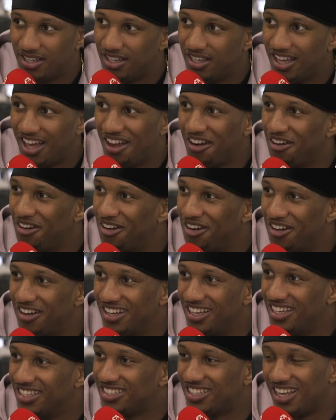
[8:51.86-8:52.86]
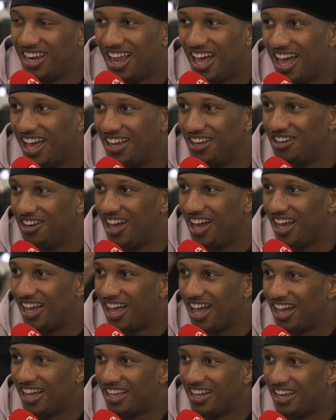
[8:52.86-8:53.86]
I don't know. It's a lot.
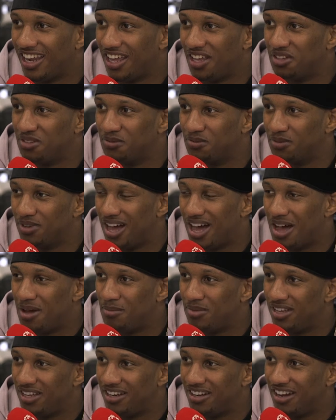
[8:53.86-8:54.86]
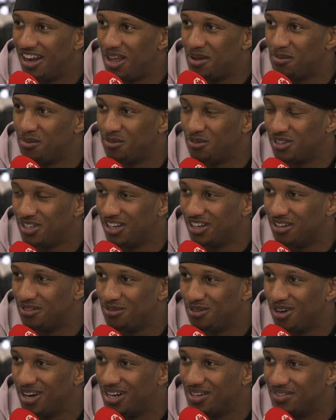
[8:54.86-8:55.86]
I can name. I'll be here naming for
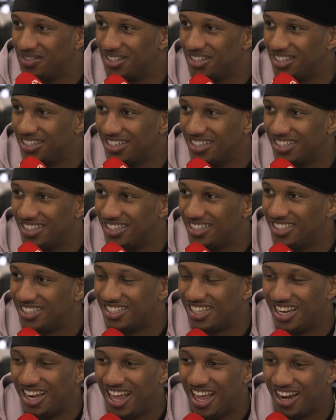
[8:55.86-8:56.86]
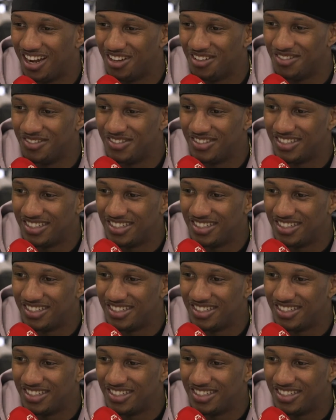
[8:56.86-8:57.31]
forever. It's a lot of.